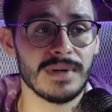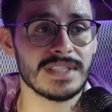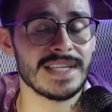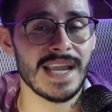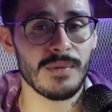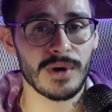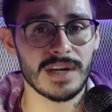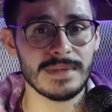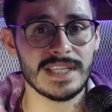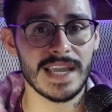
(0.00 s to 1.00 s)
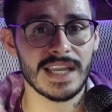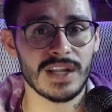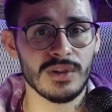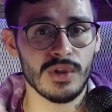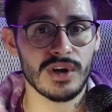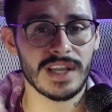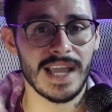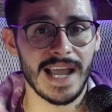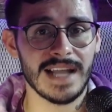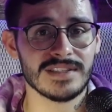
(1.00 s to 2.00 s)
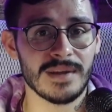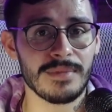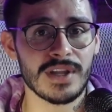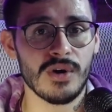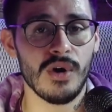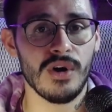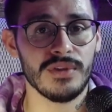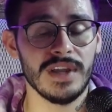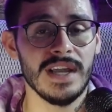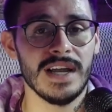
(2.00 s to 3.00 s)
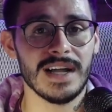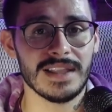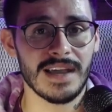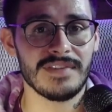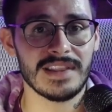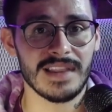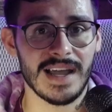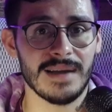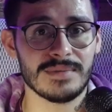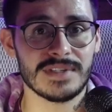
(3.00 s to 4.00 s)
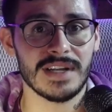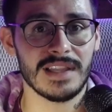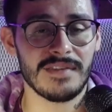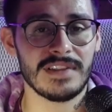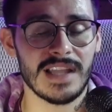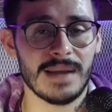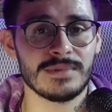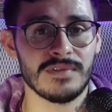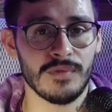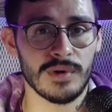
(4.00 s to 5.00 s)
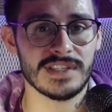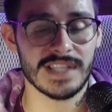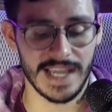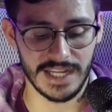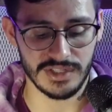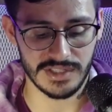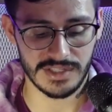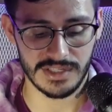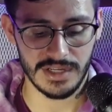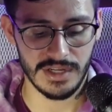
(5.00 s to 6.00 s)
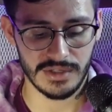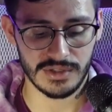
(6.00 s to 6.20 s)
But today we're going to be taking a look at something called 11 Labs, 11 Labs voice agents.